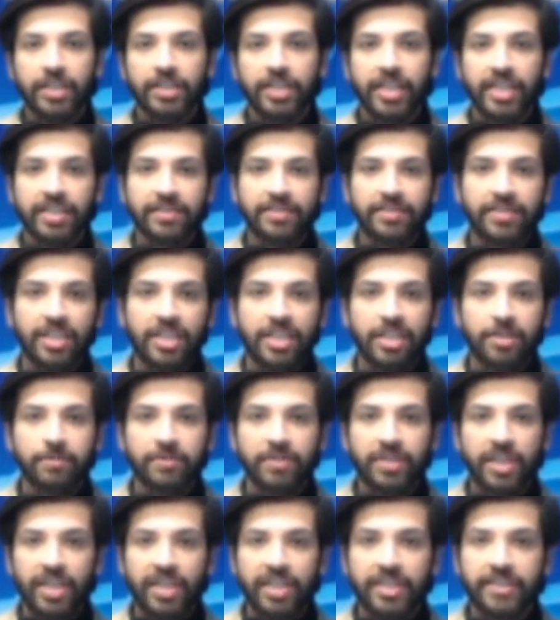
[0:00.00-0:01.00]
has
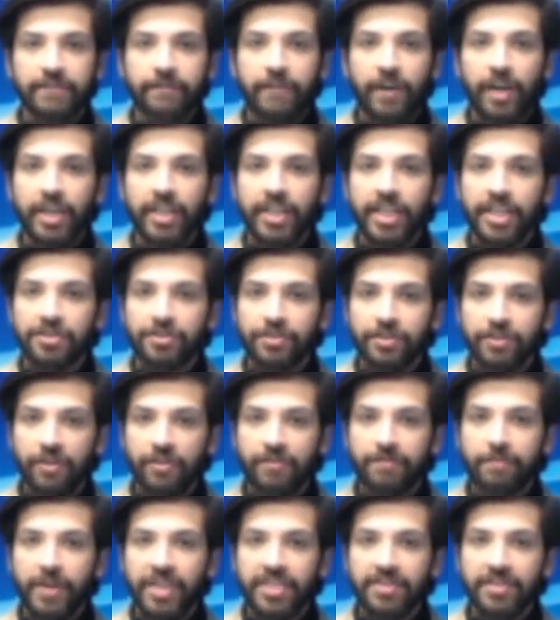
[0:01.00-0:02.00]
termed as violation
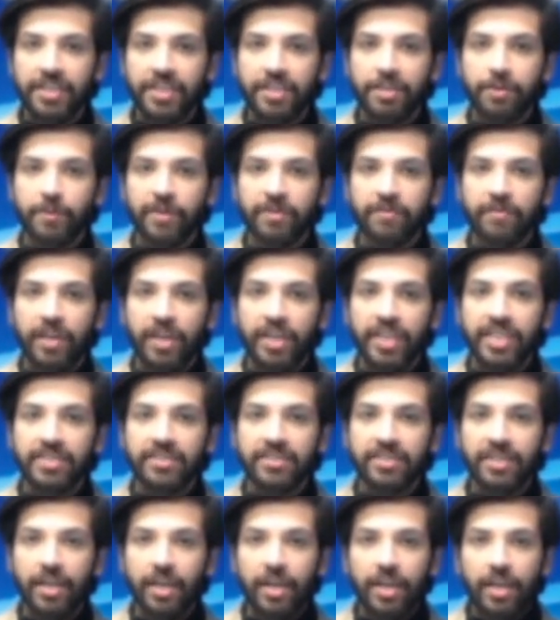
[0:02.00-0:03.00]
of basic human
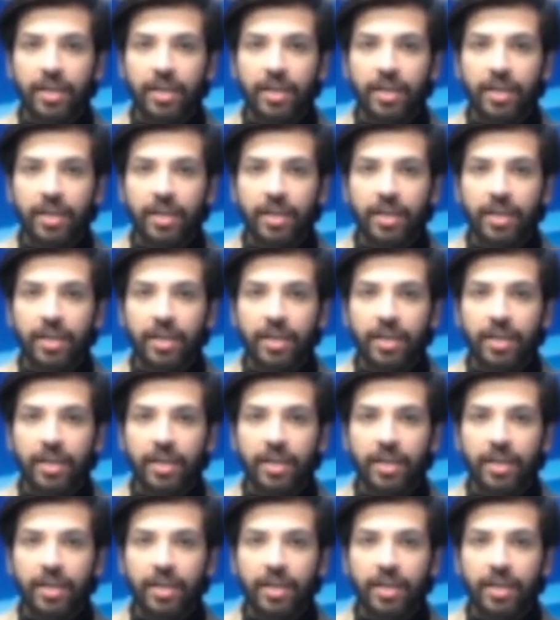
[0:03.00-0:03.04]
rights